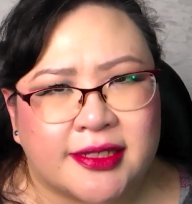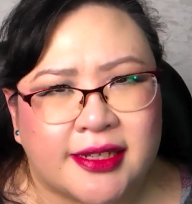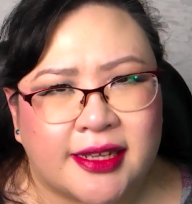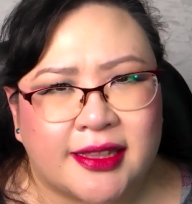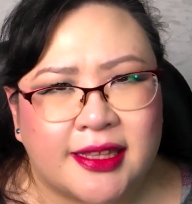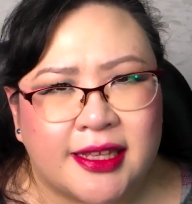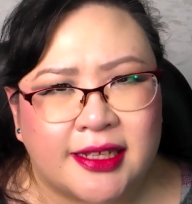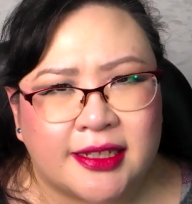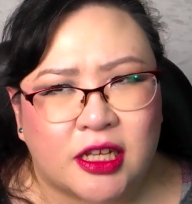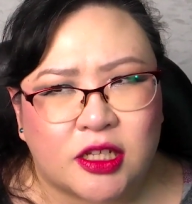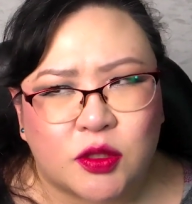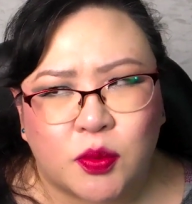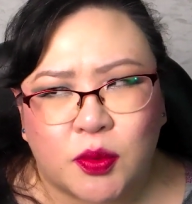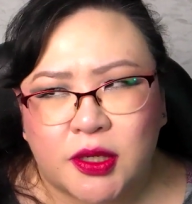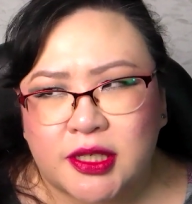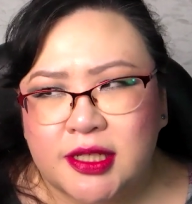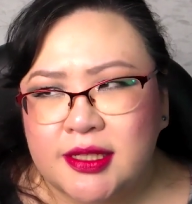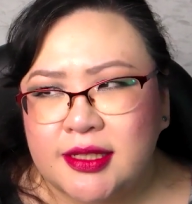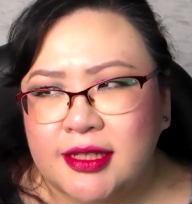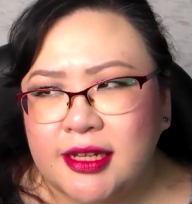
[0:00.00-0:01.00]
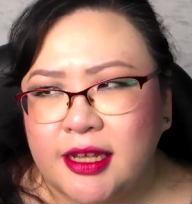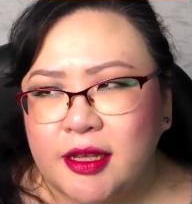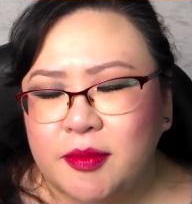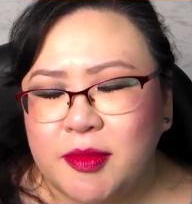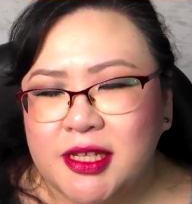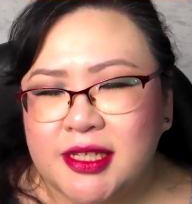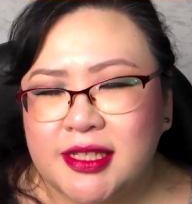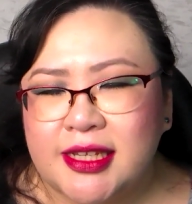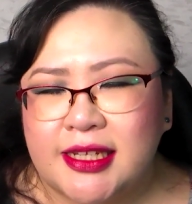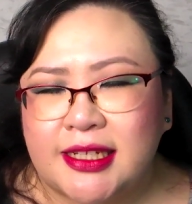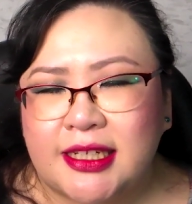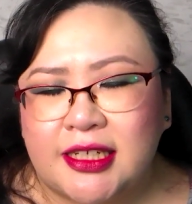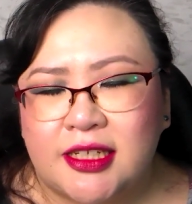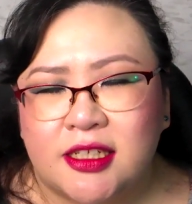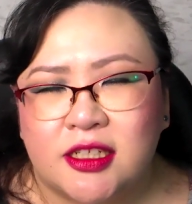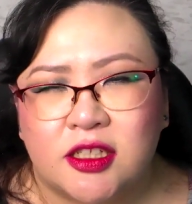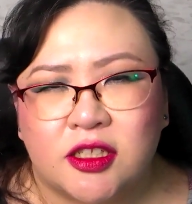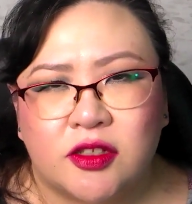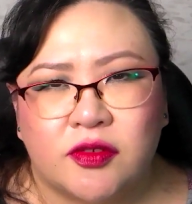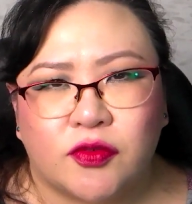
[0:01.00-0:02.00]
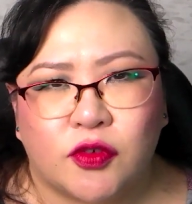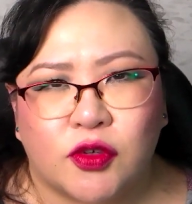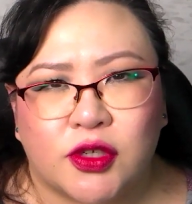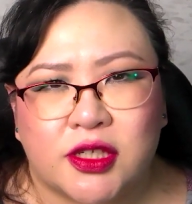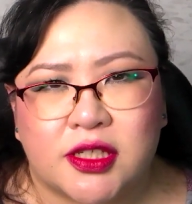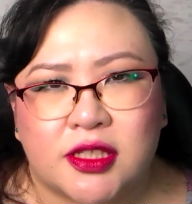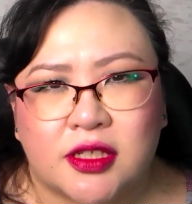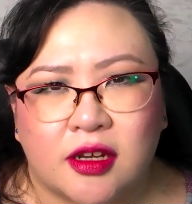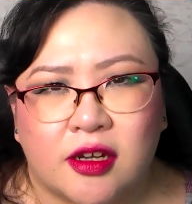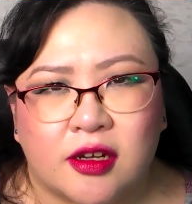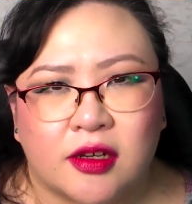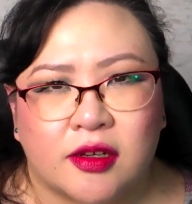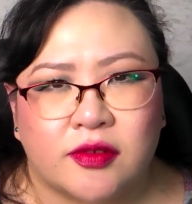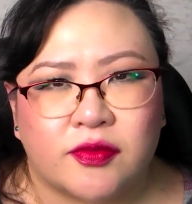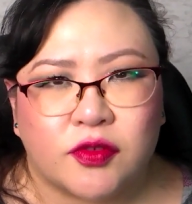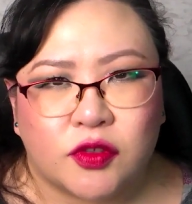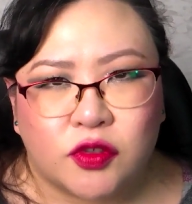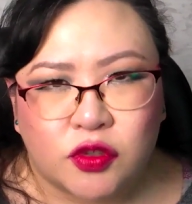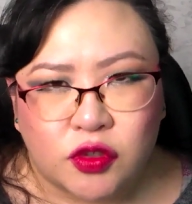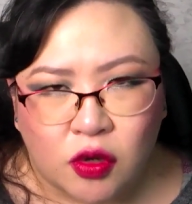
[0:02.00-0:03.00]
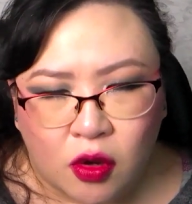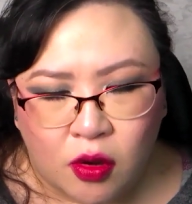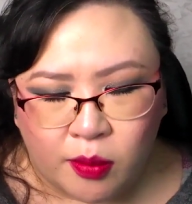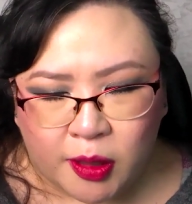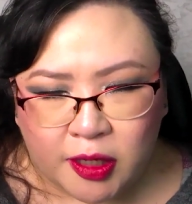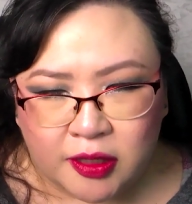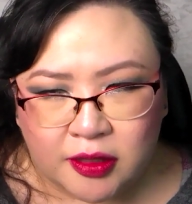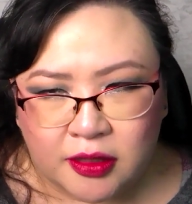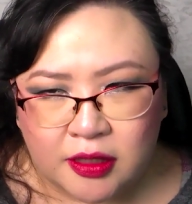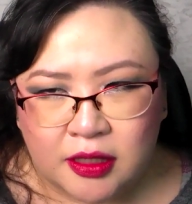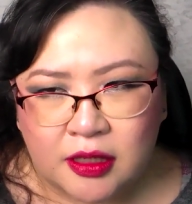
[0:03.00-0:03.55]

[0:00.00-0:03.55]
I think that's what his name is, and he is the voice of Thoma